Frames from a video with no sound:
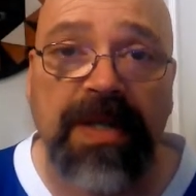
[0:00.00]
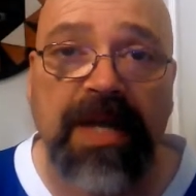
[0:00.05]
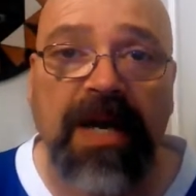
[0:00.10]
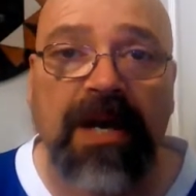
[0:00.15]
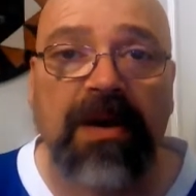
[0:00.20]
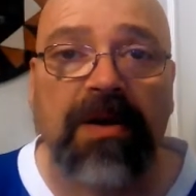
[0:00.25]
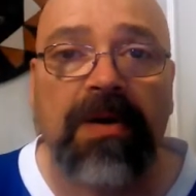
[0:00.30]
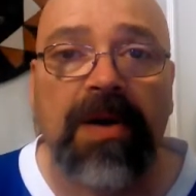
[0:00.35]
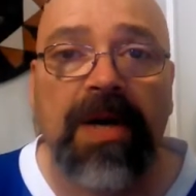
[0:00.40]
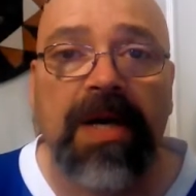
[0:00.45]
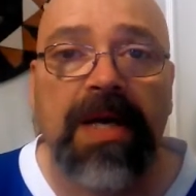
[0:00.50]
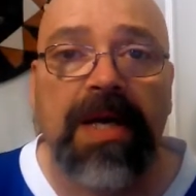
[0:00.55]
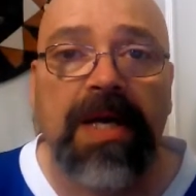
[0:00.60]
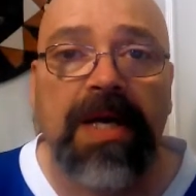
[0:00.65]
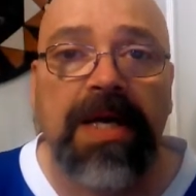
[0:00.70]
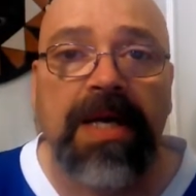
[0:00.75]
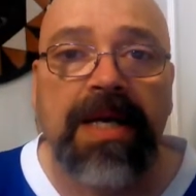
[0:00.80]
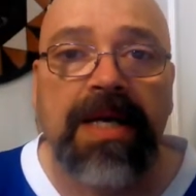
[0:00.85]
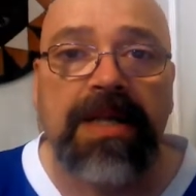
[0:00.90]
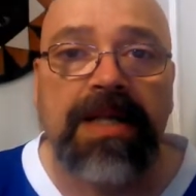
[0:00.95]
Now,
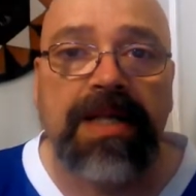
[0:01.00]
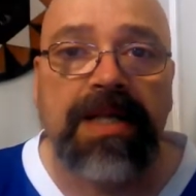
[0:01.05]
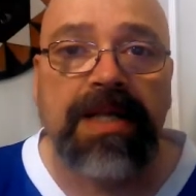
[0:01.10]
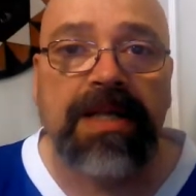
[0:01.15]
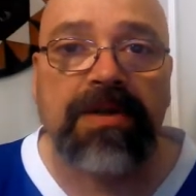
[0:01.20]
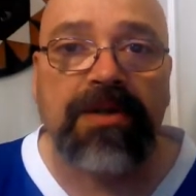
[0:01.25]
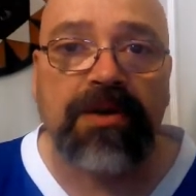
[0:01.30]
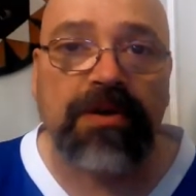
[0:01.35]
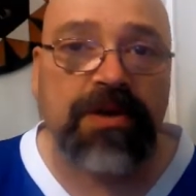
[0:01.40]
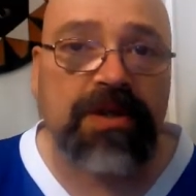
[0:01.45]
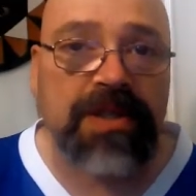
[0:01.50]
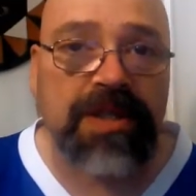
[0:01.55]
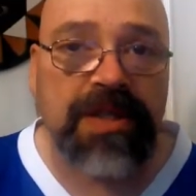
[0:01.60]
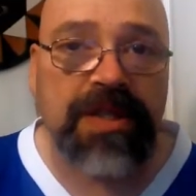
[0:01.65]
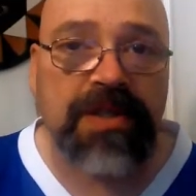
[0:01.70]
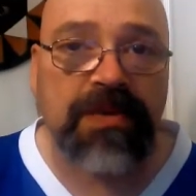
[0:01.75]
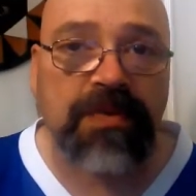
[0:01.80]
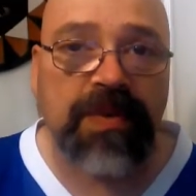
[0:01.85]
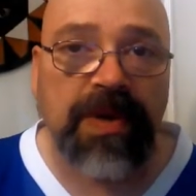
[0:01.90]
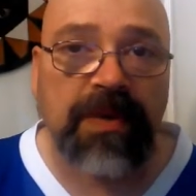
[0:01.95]
the news
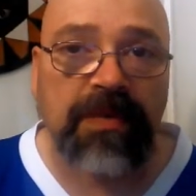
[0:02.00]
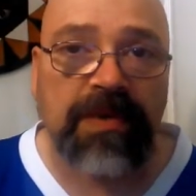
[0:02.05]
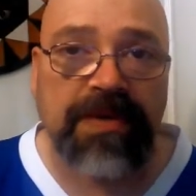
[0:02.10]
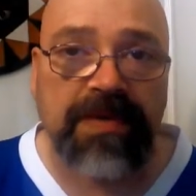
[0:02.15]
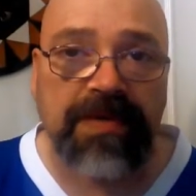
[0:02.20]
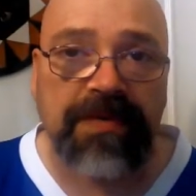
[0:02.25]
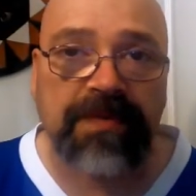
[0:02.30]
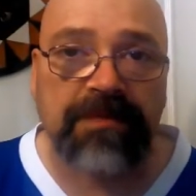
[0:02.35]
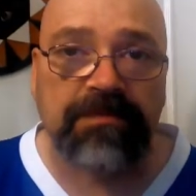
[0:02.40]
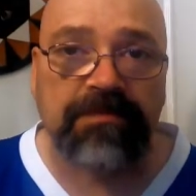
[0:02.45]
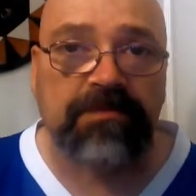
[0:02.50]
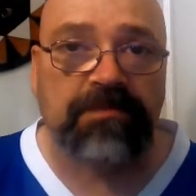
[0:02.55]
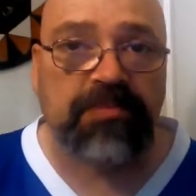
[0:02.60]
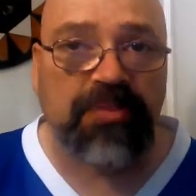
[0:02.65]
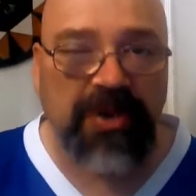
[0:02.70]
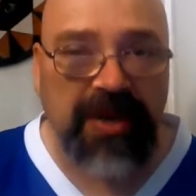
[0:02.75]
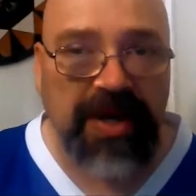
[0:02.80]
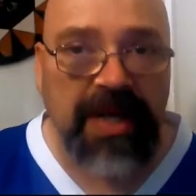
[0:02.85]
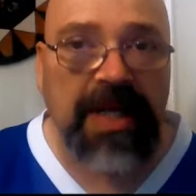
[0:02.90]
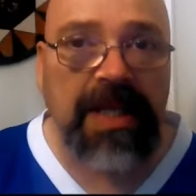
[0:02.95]
this week was
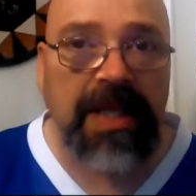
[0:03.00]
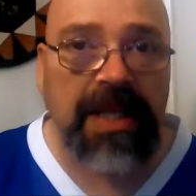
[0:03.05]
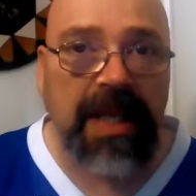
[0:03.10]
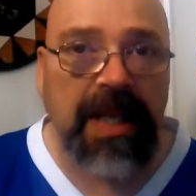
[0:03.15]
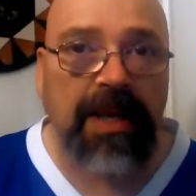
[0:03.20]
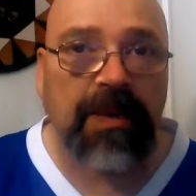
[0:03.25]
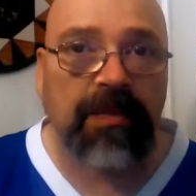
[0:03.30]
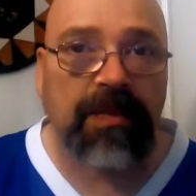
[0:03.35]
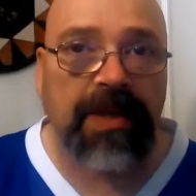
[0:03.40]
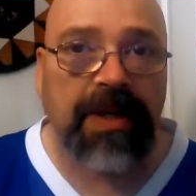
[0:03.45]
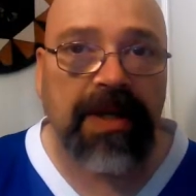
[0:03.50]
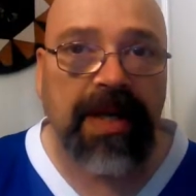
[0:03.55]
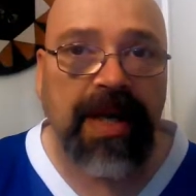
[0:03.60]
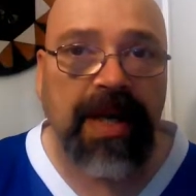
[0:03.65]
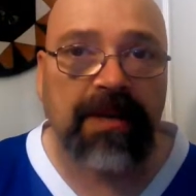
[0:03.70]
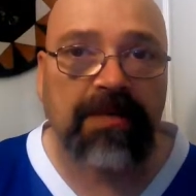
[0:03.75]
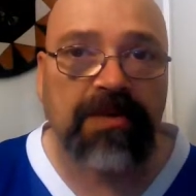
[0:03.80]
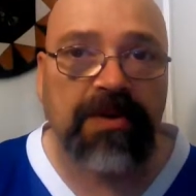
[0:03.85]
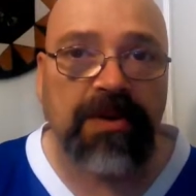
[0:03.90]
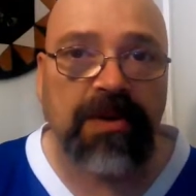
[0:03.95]
pretty light when it
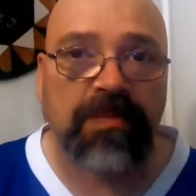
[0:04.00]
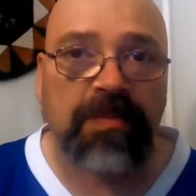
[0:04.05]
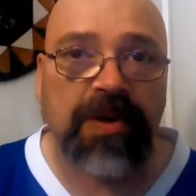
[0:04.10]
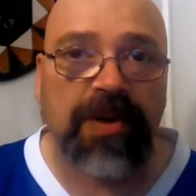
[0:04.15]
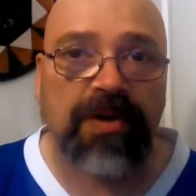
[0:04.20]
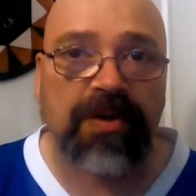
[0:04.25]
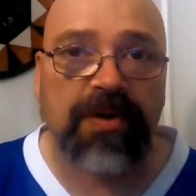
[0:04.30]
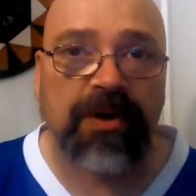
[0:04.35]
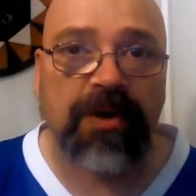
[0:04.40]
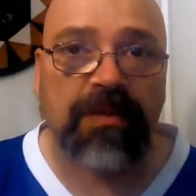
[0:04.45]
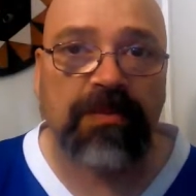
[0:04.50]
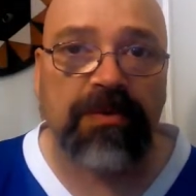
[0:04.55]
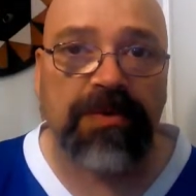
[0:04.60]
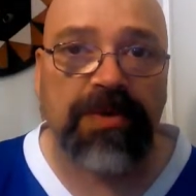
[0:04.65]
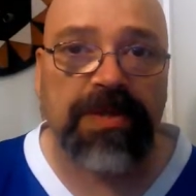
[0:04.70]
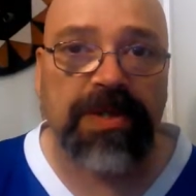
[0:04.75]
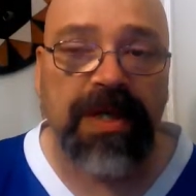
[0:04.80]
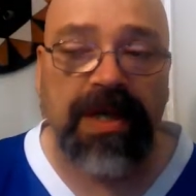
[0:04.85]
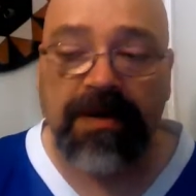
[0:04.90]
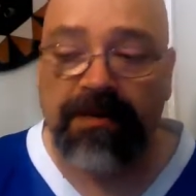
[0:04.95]
came to the paranormal
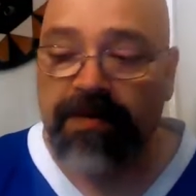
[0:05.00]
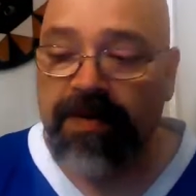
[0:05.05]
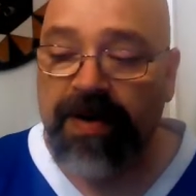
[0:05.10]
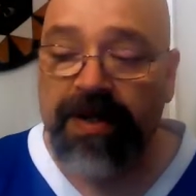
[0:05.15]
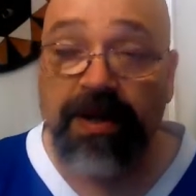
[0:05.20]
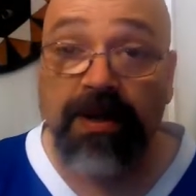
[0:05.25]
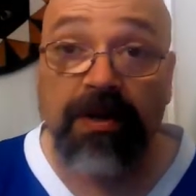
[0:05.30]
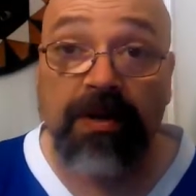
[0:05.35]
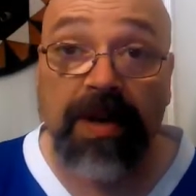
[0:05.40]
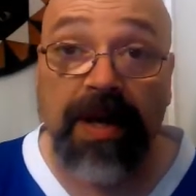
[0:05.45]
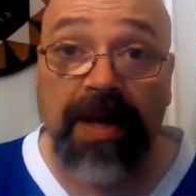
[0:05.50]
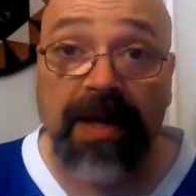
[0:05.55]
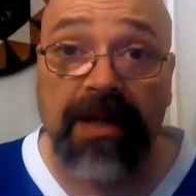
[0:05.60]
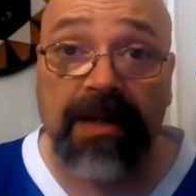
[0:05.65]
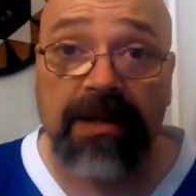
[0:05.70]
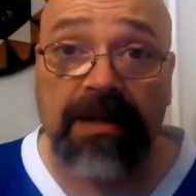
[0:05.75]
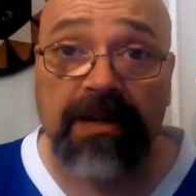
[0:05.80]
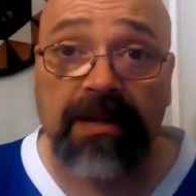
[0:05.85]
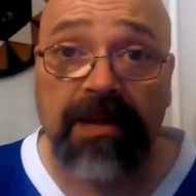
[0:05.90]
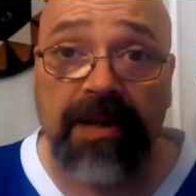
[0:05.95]
stuff. I know
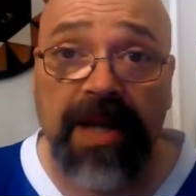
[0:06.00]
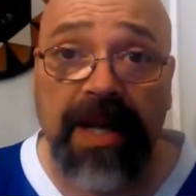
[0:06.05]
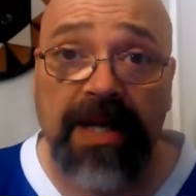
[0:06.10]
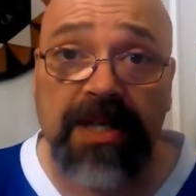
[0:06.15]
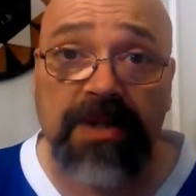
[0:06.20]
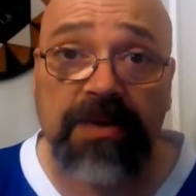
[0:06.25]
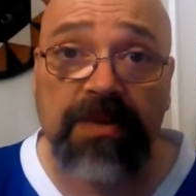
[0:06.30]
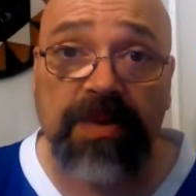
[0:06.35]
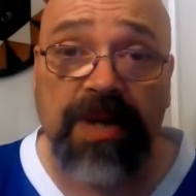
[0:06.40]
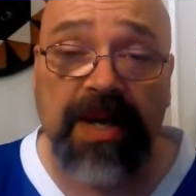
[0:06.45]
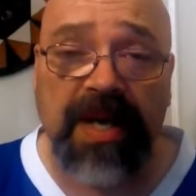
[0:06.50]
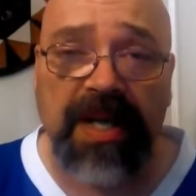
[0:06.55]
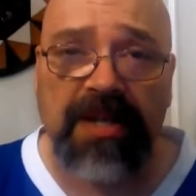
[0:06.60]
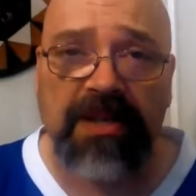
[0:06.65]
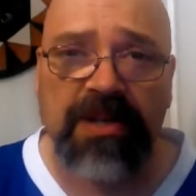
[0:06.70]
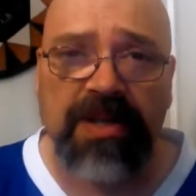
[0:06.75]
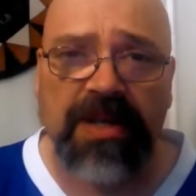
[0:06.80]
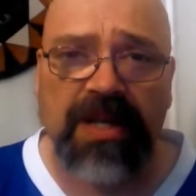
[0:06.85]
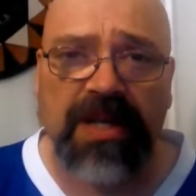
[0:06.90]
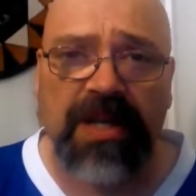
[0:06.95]
that last week I
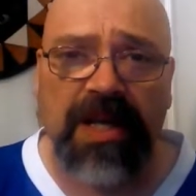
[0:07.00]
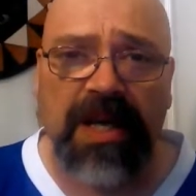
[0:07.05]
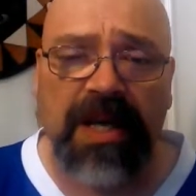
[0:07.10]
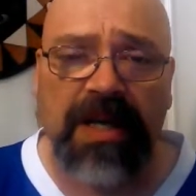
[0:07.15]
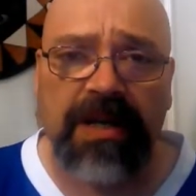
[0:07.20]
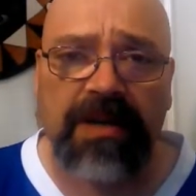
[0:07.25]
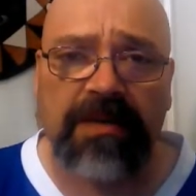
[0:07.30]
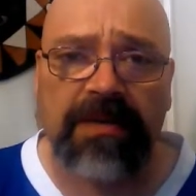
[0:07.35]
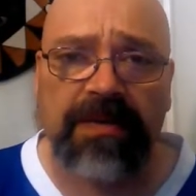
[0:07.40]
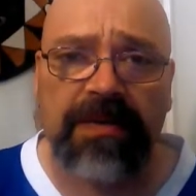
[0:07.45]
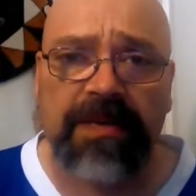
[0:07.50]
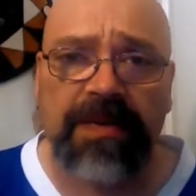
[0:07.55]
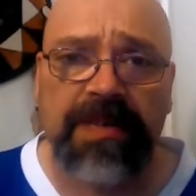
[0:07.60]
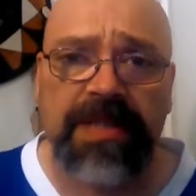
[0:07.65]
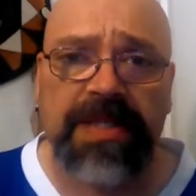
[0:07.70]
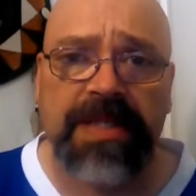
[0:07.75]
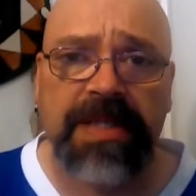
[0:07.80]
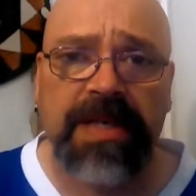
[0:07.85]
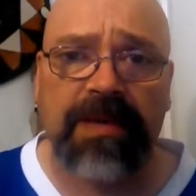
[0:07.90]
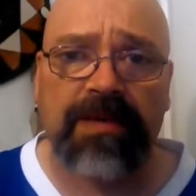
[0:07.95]
did a lot of
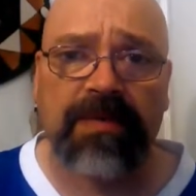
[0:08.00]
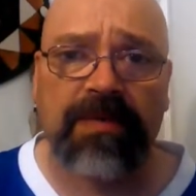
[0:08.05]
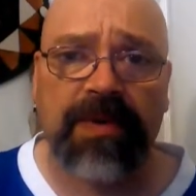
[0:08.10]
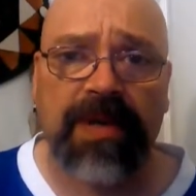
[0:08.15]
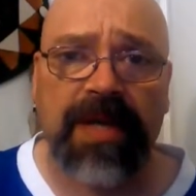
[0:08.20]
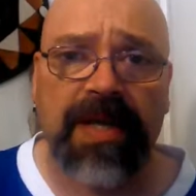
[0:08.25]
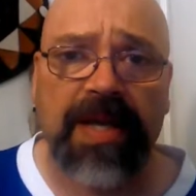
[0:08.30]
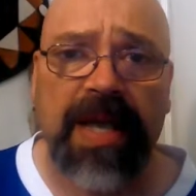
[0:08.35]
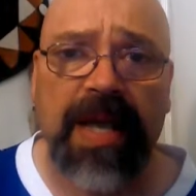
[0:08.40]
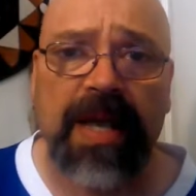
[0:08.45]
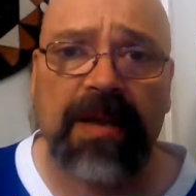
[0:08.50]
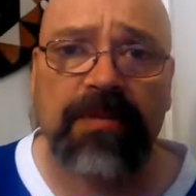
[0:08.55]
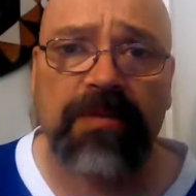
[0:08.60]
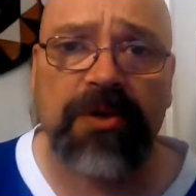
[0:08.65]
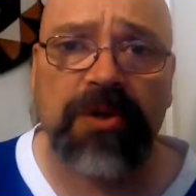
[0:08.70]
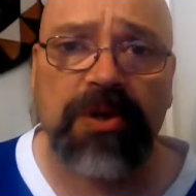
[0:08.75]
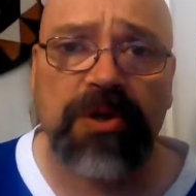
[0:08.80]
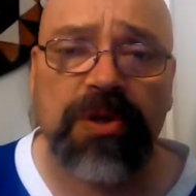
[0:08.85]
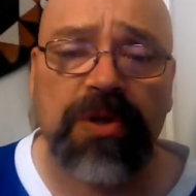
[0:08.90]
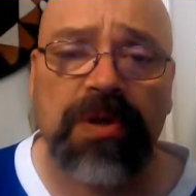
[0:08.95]
stuff when it came
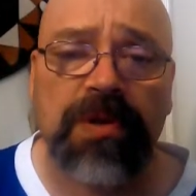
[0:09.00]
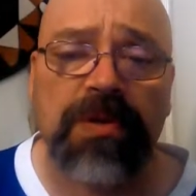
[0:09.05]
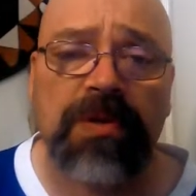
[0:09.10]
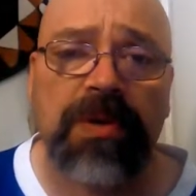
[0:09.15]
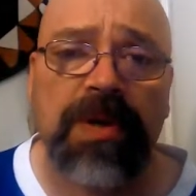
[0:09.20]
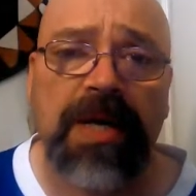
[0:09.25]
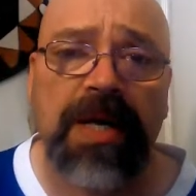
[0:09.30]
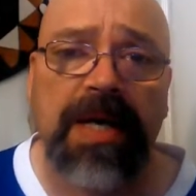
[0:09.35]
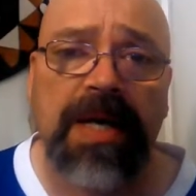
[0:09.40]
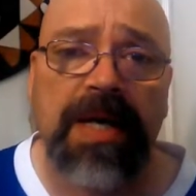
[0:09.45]
to